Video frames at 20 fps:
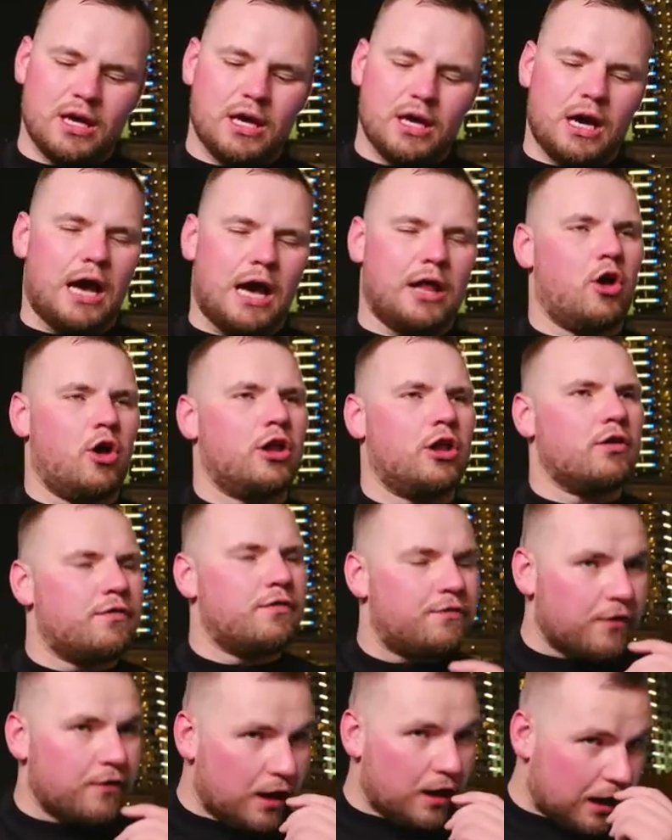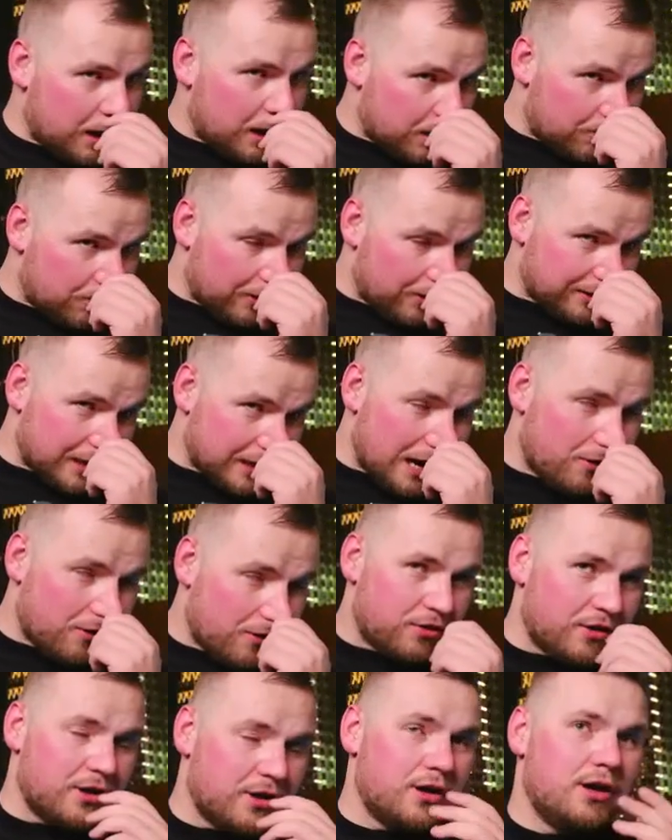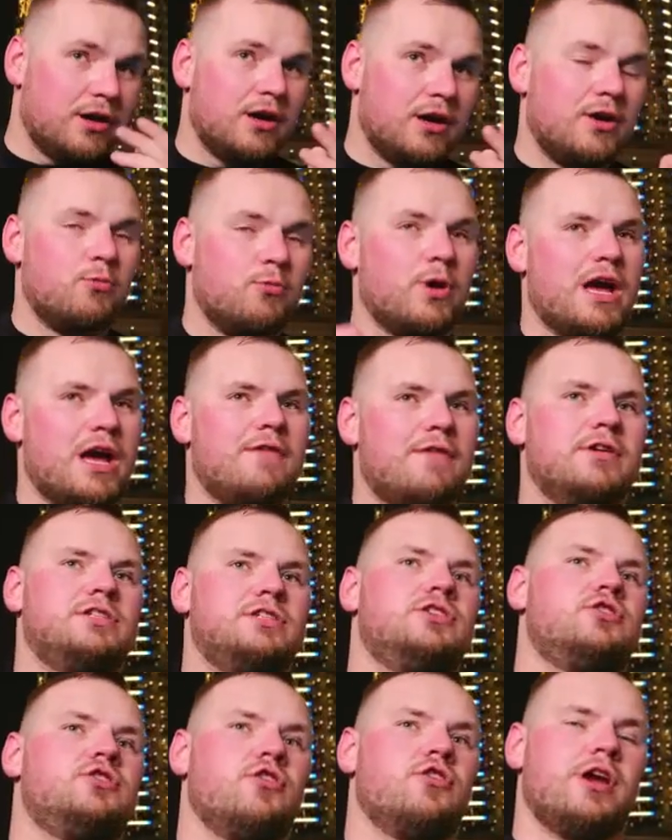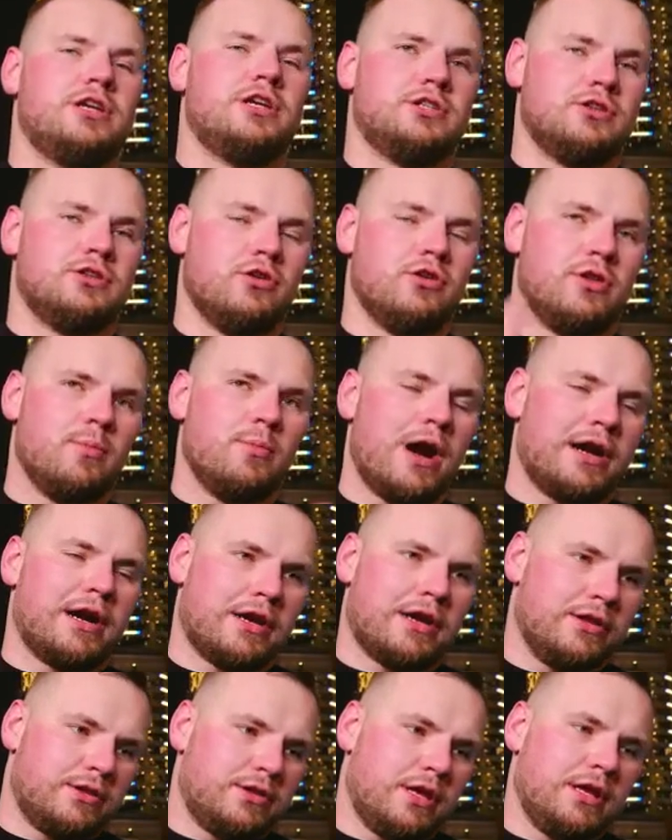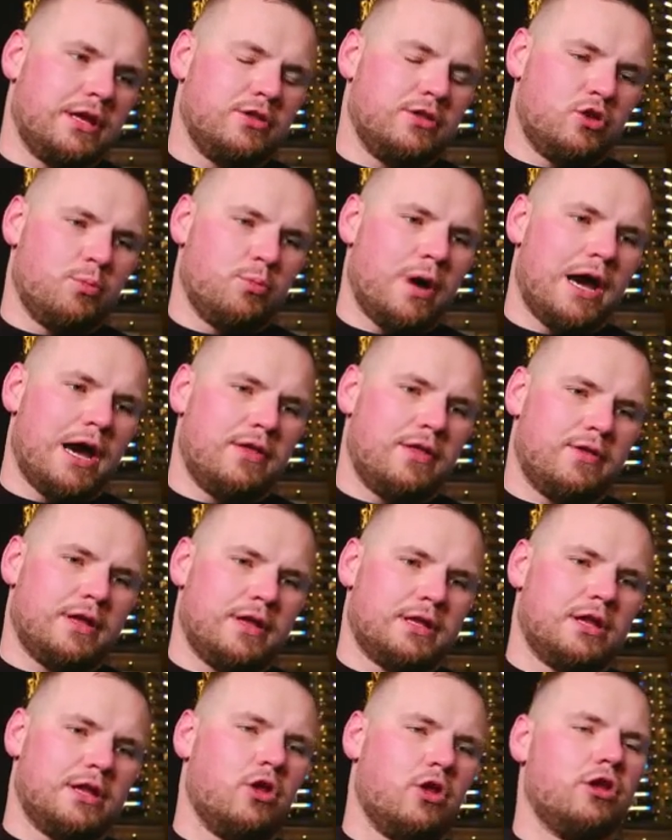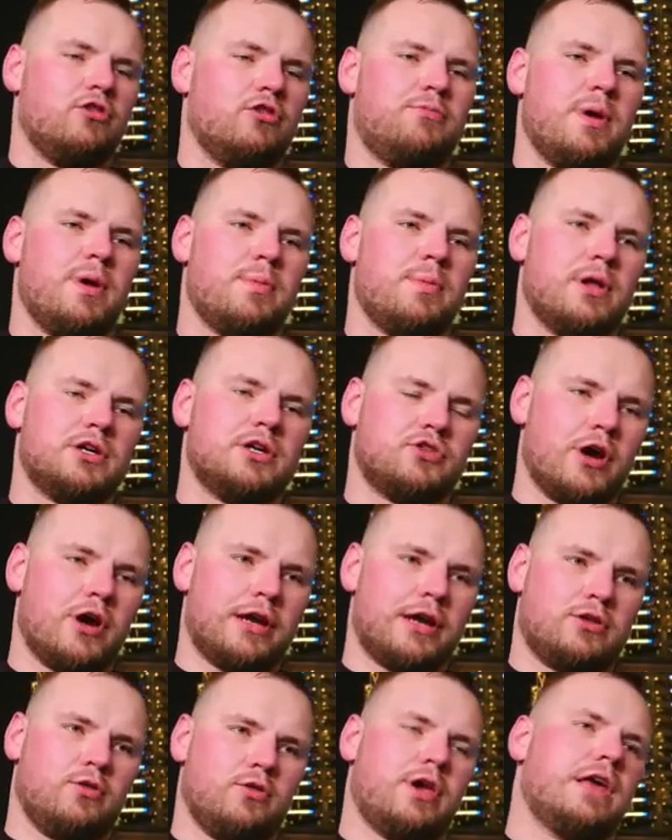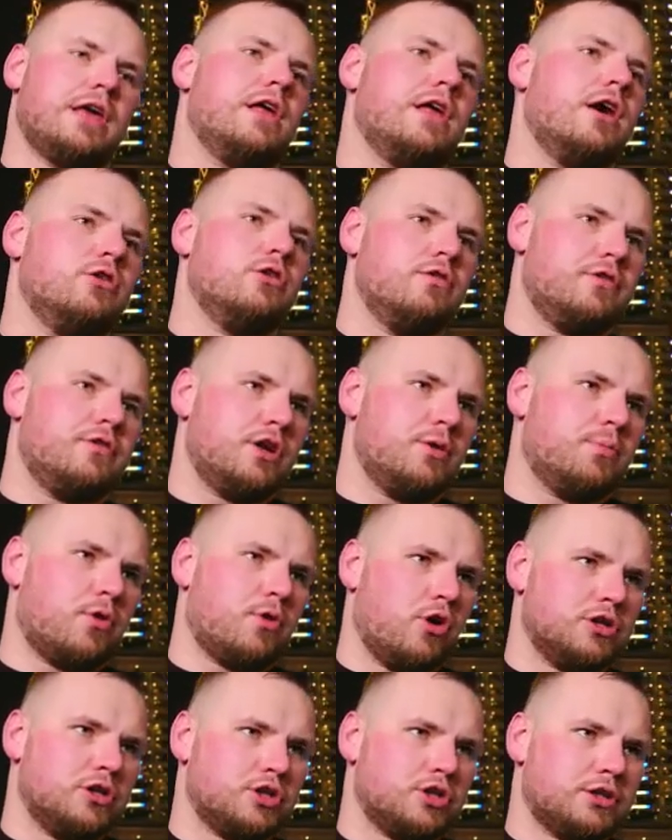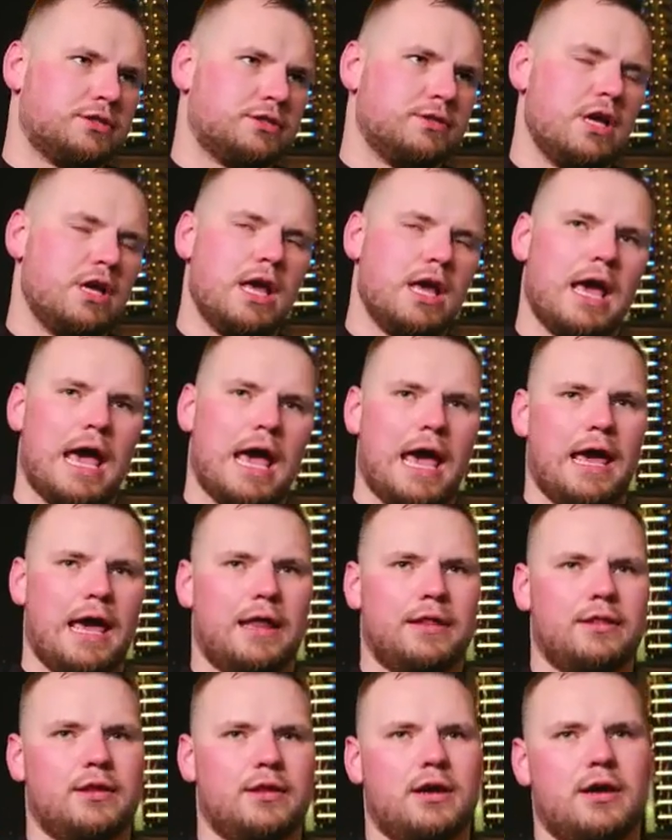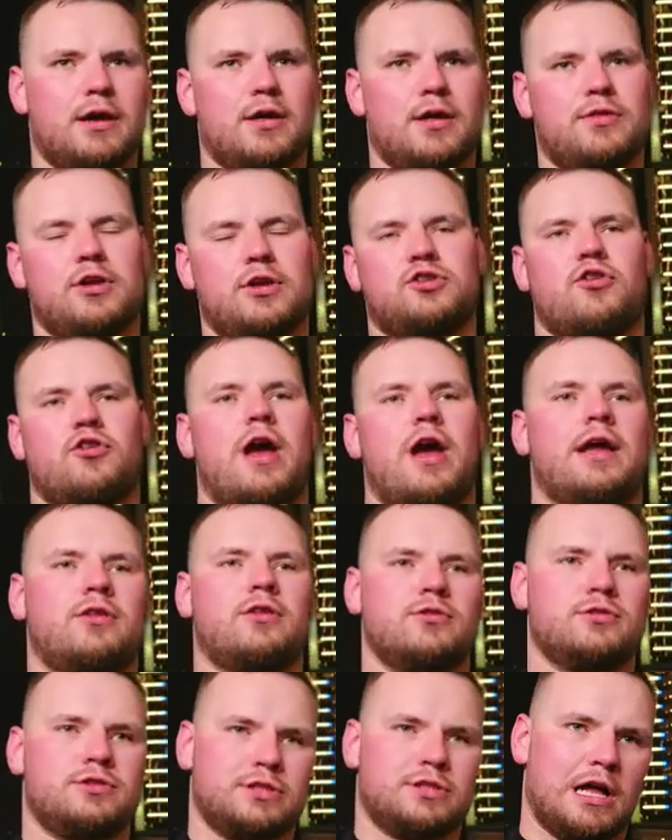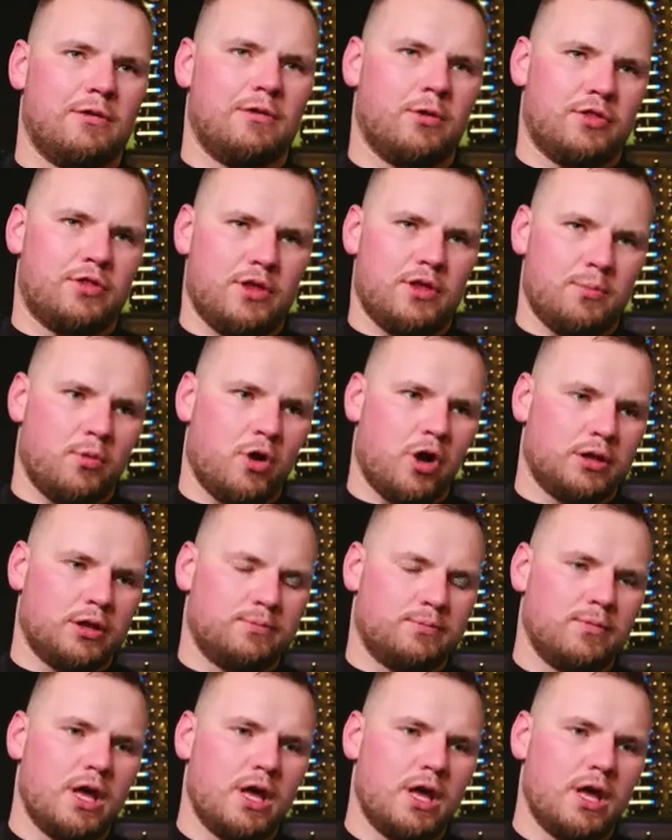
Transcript: a lot of right now we have a situation on the market in Dubai that a lot of people are trying to get out of their projects, and they're trying to sell what they bought.